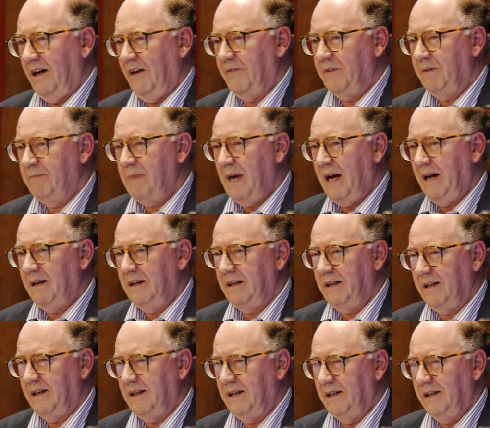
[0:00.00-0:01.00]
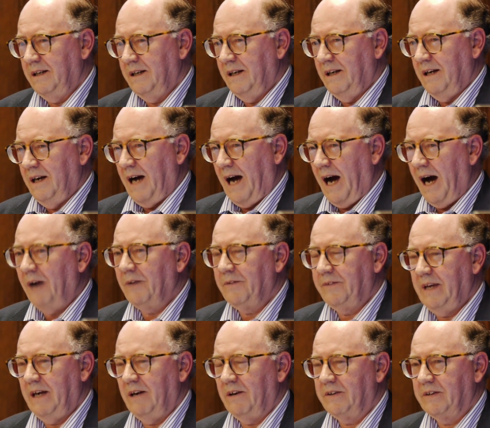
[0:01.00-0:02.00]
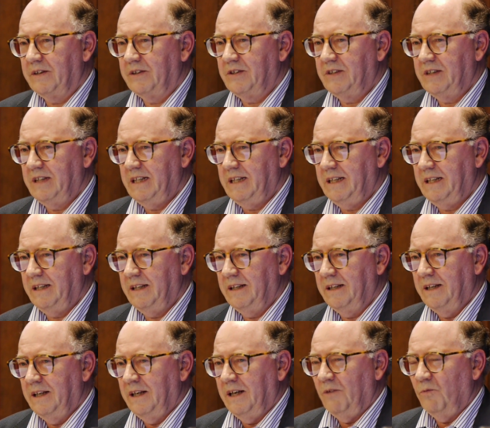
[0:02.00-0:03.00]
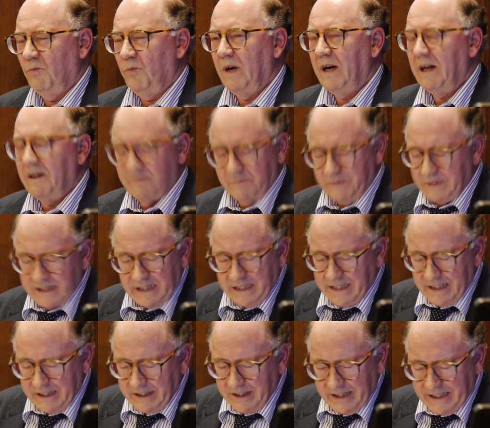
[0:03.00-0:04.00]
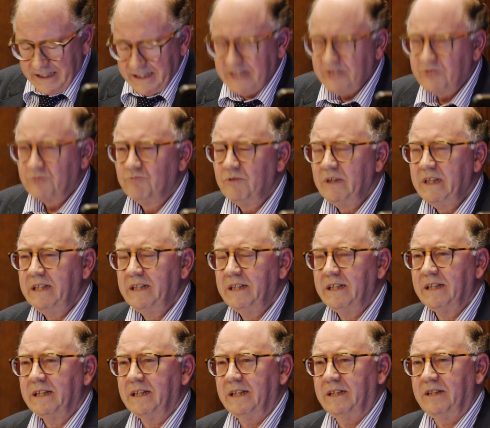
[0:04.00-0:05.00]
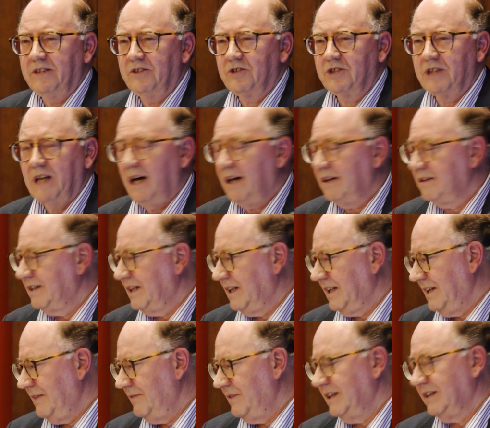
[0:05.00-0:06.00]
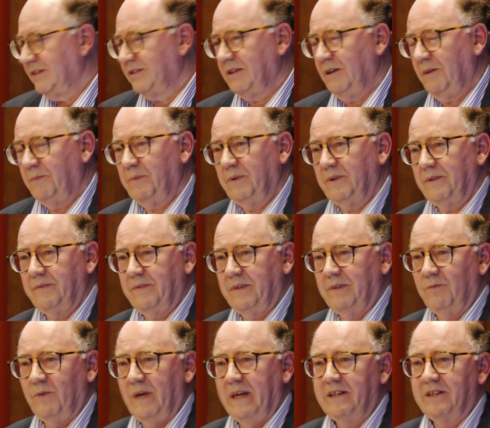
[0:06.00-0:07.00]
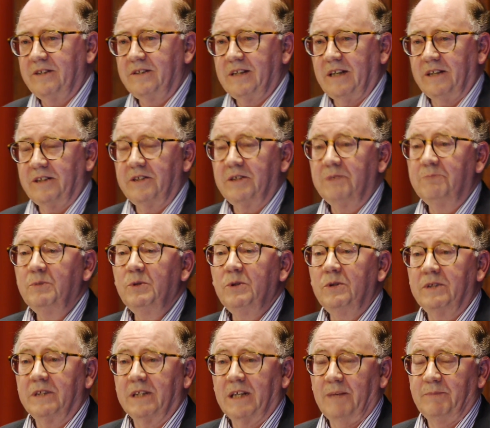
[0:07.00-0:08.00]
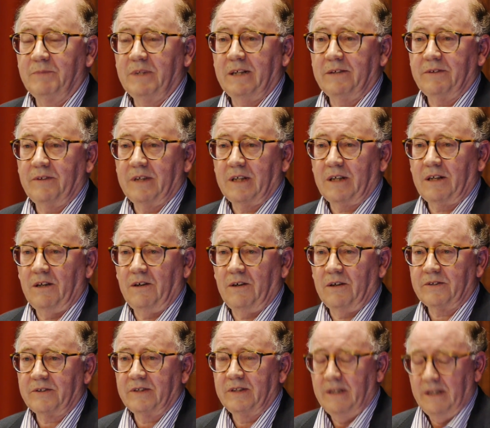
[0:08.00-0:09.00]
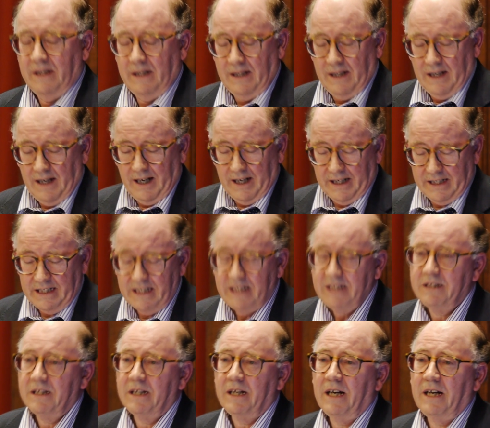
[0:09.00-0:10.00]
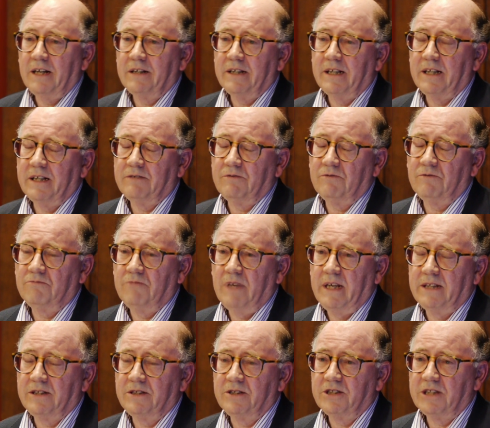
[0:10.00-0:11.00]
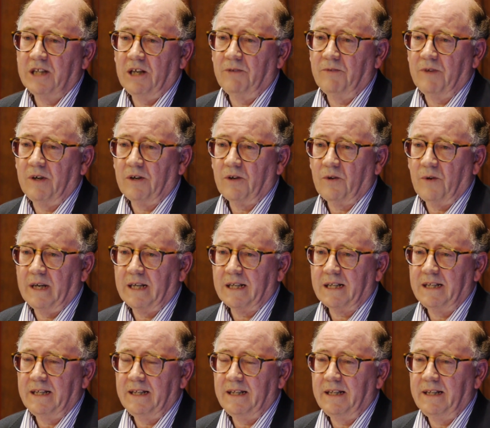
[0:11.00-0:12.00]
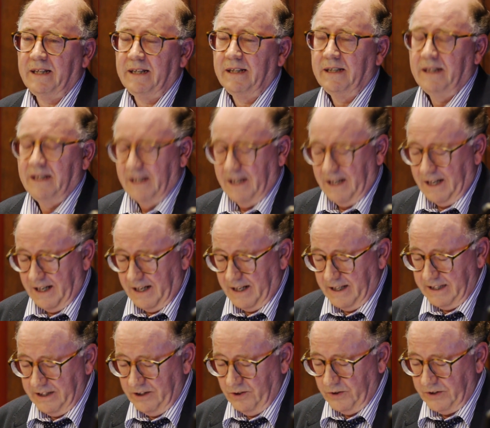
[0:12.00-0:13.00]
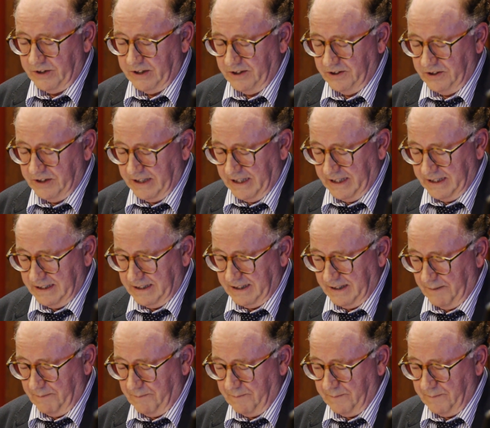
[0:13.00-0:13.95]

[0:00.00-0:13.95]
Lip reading: of the mariner out there on the sea were in his reading, in his childhood. I gave the example of the way the sun and the moon comes out of the clocks. He had read Shelvock quite clearly. He also said